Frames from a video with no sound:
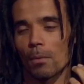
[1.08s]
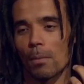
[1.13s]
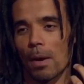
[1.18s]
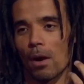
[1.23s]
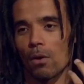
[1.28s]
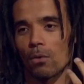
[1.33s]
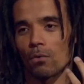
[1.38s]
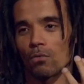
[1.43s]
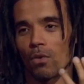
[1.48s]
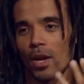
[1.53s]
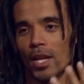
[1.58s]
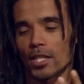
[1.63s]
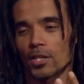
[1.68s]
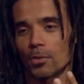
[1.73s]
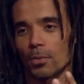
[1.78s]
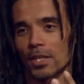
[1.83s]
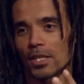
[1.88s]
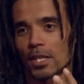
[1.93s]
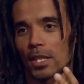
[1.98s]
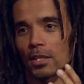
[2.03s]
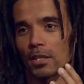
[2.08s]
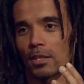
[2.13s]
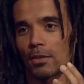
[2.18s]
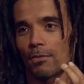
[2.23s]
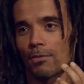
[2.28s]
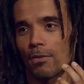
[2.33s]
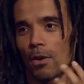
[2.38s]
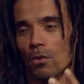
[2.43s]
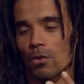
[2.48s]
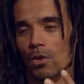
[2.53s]
about race, we tend to
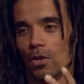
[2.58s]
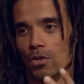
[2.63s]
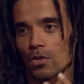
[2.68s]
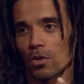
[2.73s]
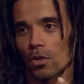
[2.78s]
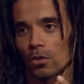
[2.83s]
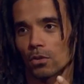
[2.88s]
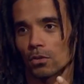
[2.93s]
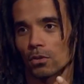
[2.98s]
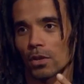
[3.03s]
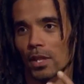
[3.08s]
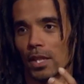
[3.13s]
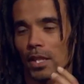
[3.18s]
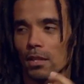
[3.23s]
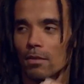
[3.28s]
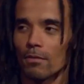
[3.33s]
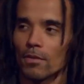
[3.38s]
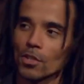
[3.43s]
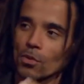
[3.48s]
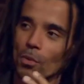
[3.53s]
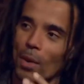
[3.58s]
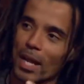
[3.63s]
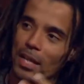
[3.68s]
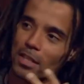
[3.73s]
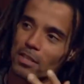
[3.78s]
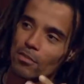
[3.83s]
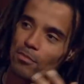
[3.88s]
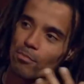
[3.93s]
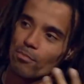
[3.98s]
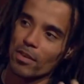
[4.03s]
focus on individual
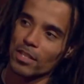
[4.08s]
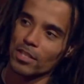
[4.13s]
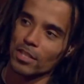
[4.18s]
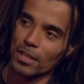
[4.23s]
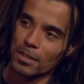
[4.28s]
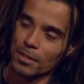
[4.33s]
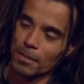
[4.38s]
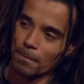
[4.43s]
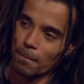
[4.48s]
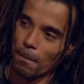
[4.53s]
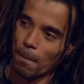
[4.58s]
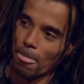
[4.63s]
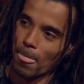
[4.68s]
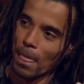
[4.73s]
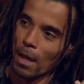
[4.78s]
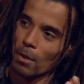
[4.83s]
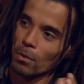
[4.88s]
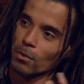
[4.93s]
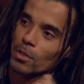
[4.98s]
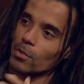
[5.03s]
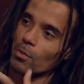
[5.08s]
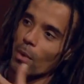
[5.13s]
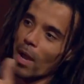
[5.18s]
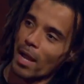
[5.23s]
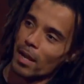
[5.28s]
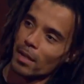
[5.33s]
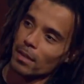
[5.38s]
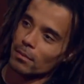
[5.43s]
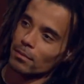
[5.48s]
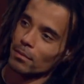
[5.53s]
acts of prejudice, which is
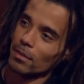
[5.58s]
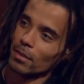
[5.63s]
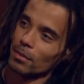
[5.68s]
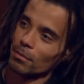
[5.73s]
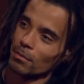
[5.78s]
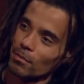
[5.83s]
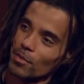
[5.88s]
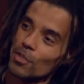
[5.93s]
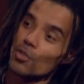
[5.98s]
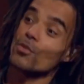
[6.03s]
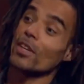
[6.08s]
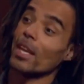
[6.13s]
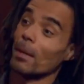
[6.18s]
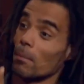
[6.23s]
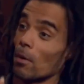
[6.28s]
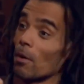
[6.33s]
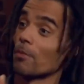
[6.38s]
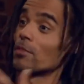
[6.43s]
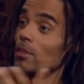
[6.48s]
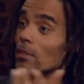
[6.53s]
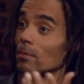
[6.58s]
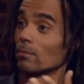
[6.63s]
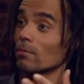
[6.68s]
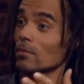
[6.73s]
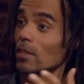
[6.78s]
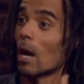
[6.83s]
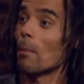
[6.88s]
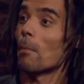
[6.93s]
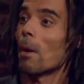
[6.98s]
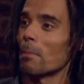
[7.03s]
why UKIP often
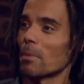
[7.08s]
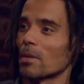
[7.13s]
come up,